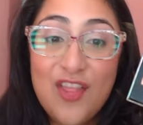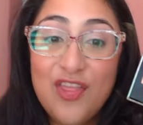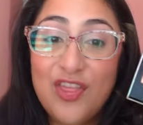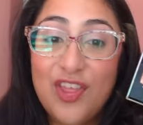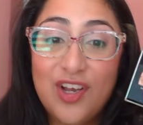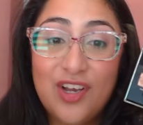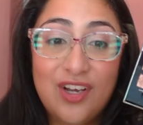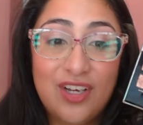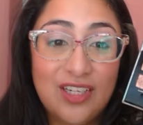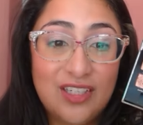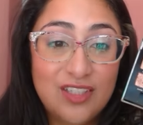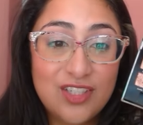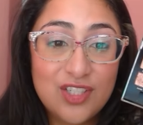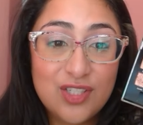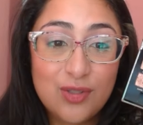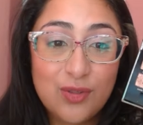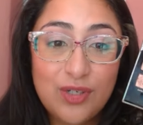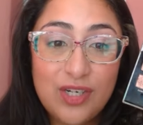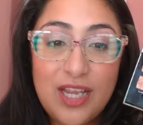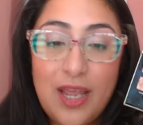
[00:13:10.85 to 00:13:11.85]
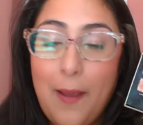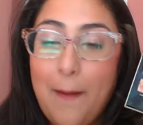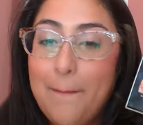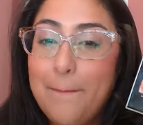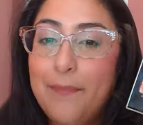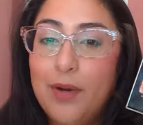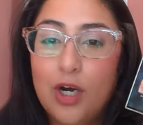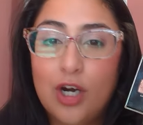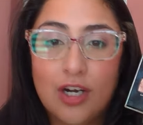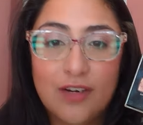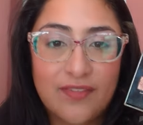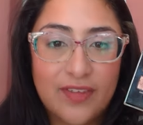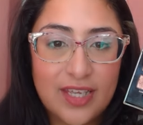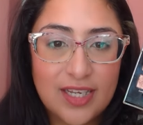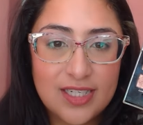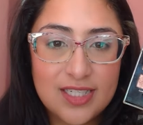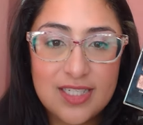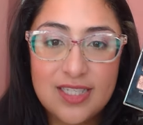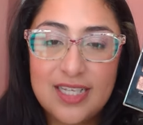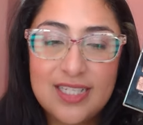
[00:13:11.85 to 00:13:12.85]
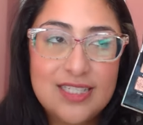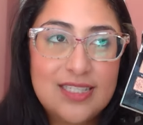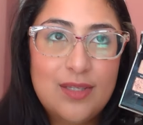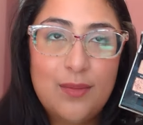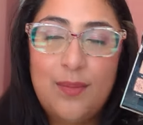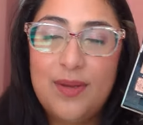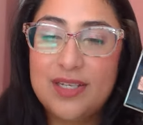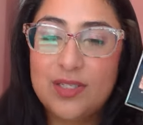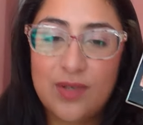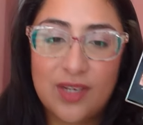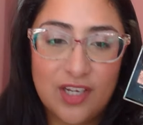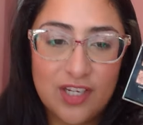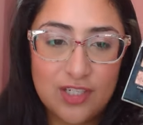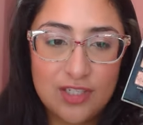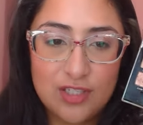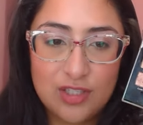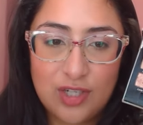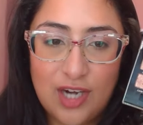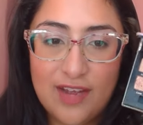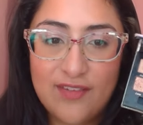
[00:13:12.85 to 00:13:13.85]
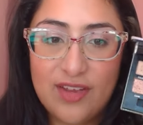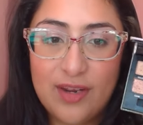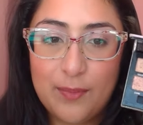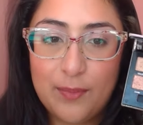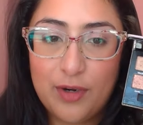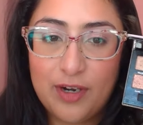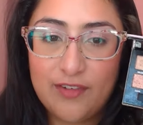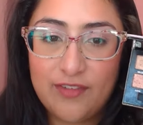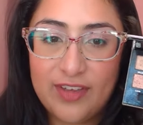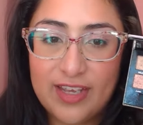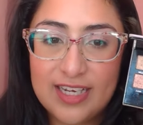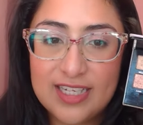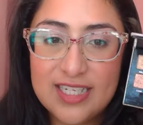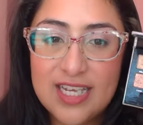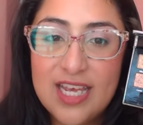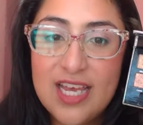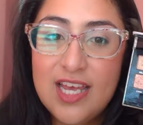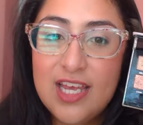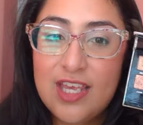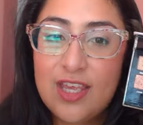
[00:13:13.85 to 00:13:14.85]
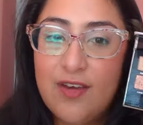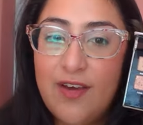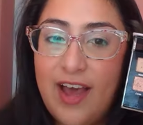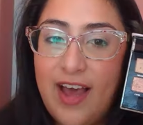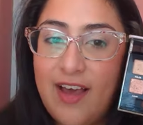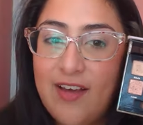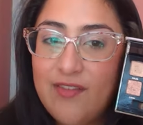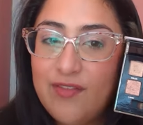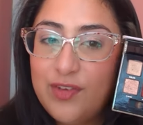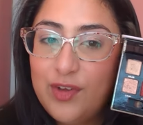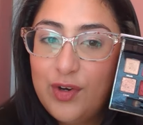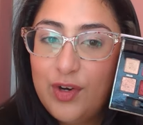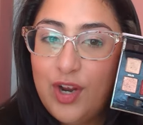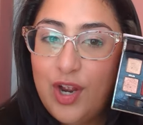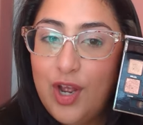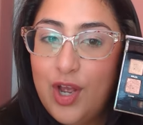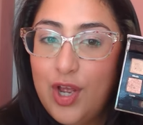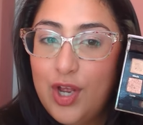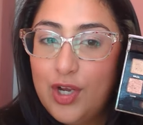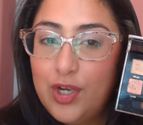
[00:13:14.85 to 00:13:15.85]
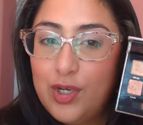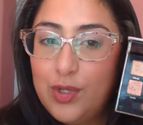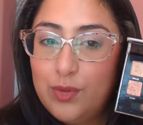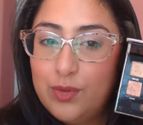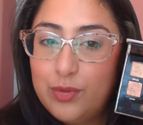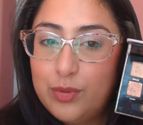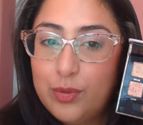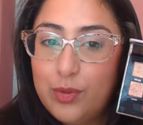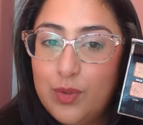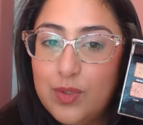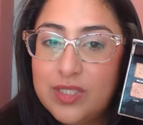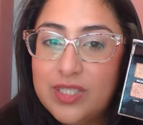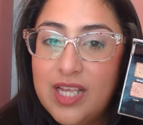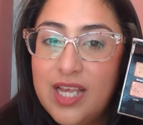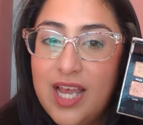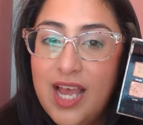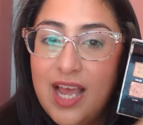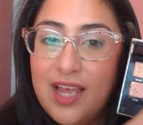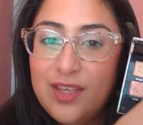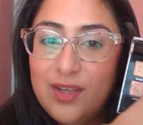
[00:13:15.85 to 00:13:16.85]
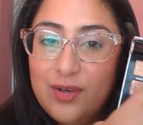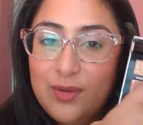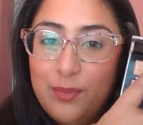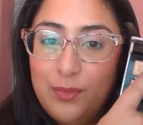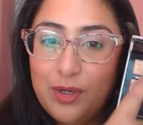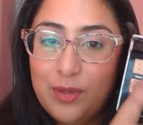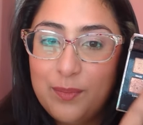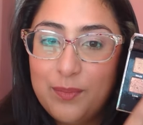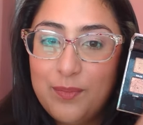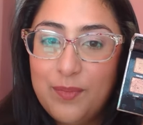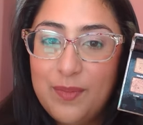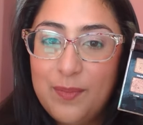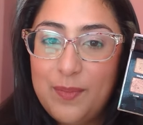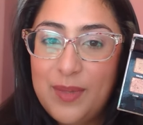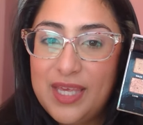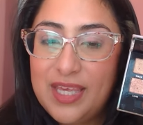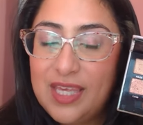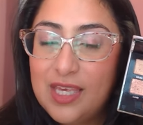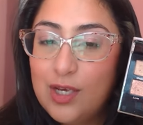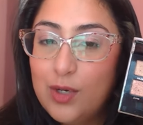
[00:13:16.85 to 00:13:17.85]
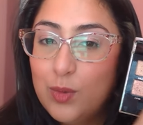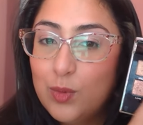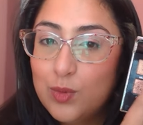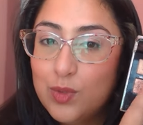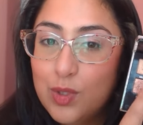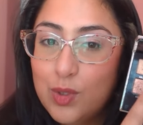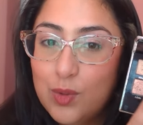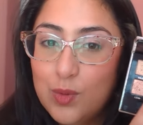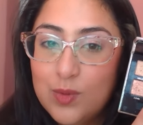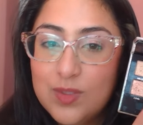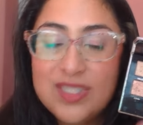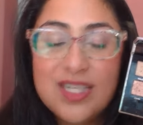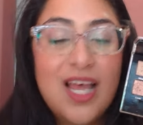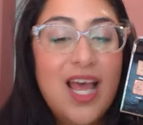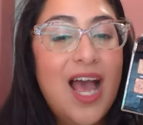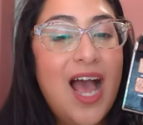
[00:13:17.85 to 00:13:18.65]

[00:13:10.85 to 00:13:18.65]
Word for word: The color story, perfect. That's the best I can describe it. Perfect. You have your neutrals and your more pinky cool tones.